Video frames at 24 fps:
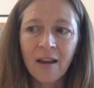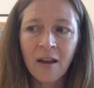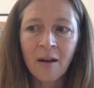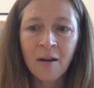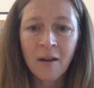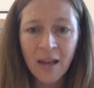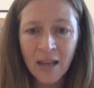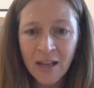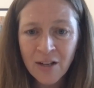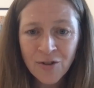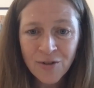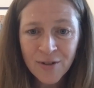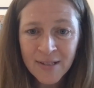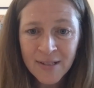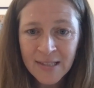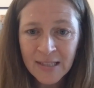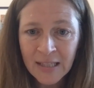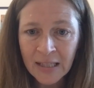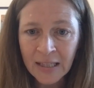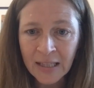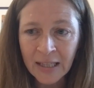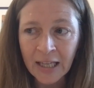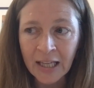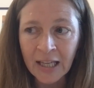
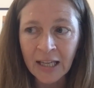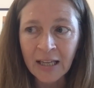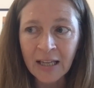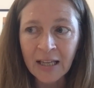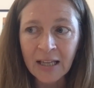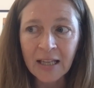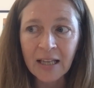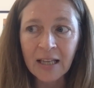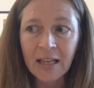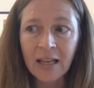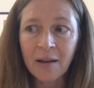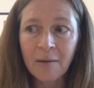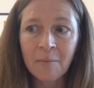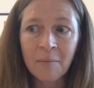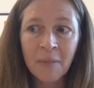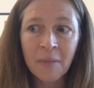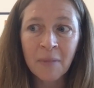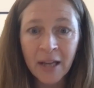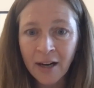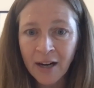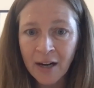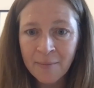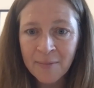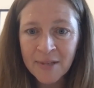Interestingly,
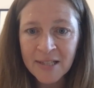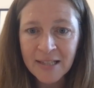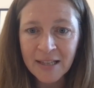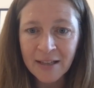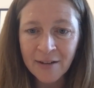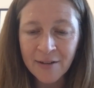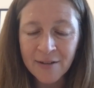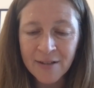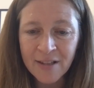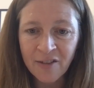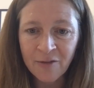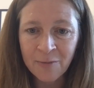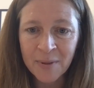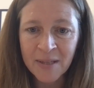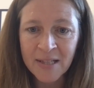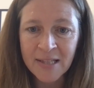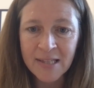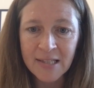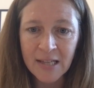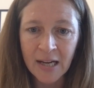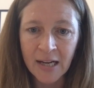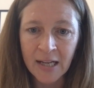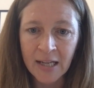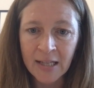malaria mosquitoes have been
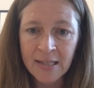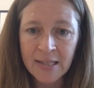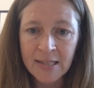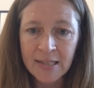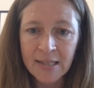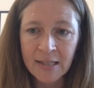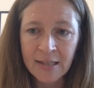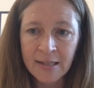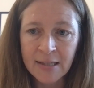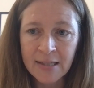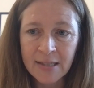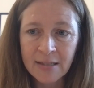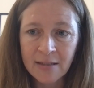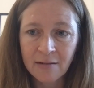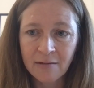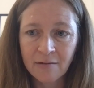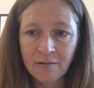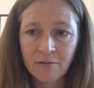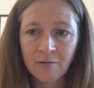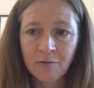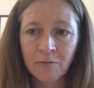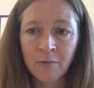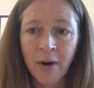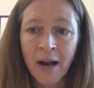studied since
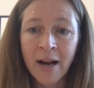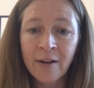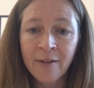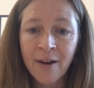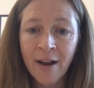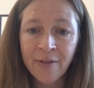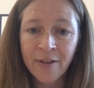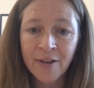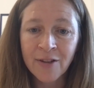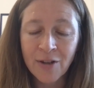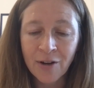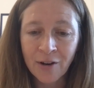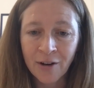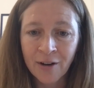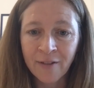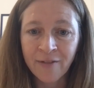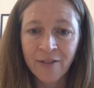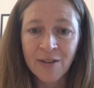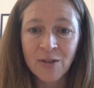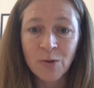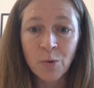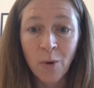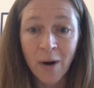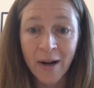right around the turn of
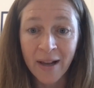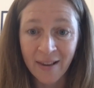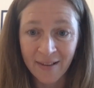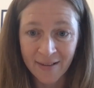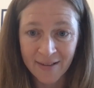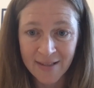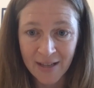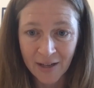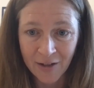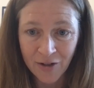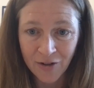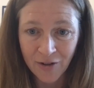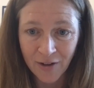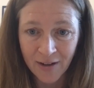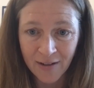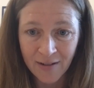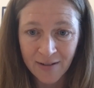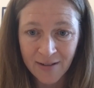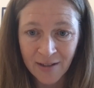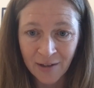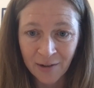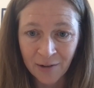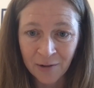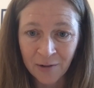the twentieth century,
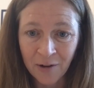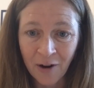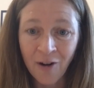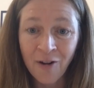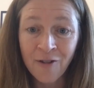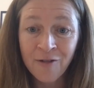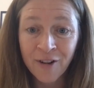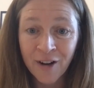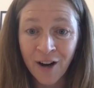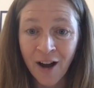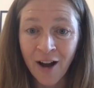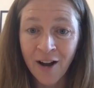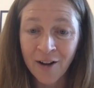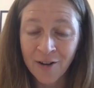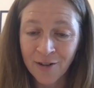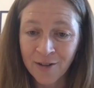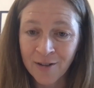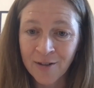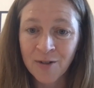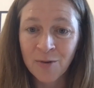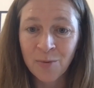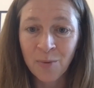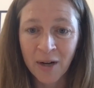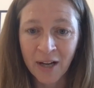so over one
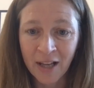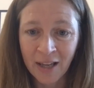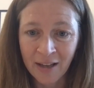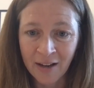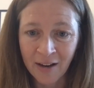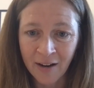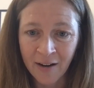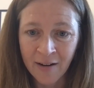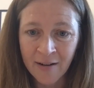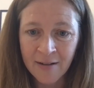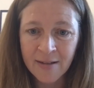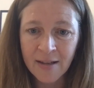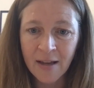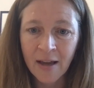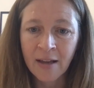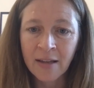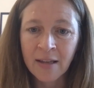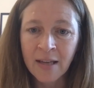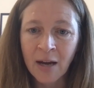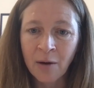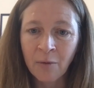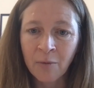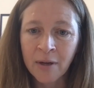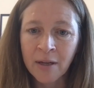hundred twenty years, and
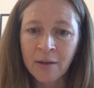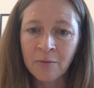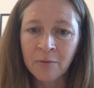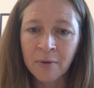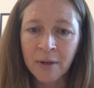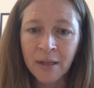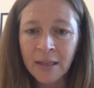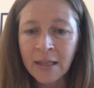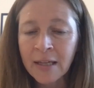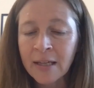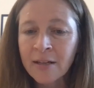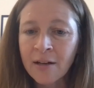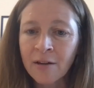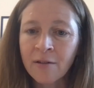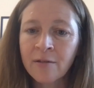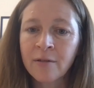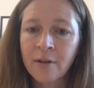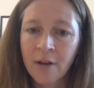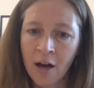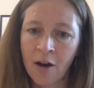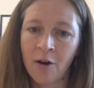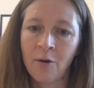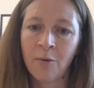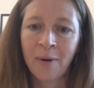yet we really don't
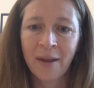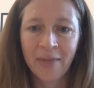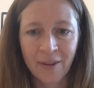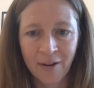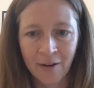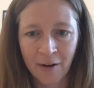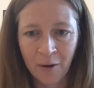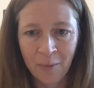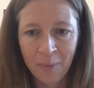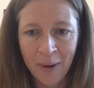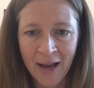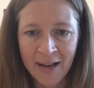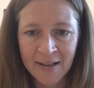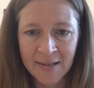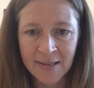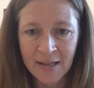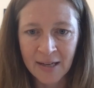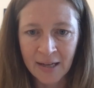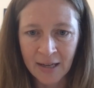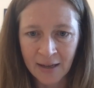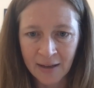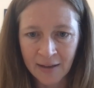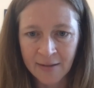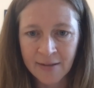know what their
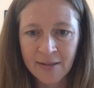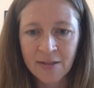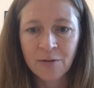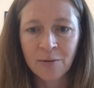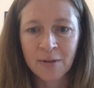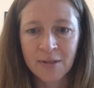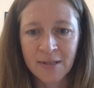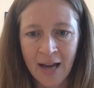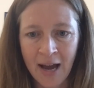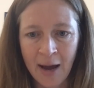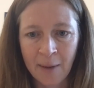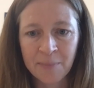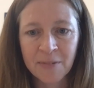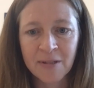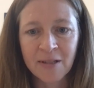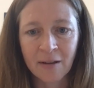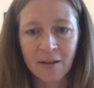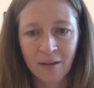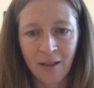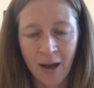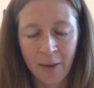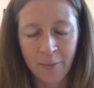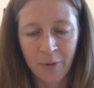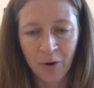capacity is to adapt to
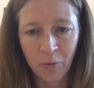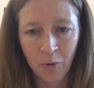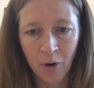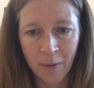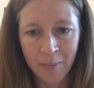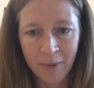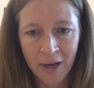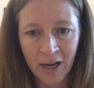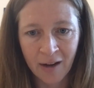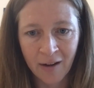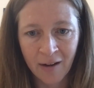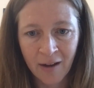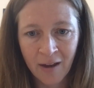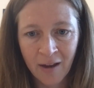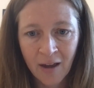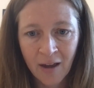climate warming.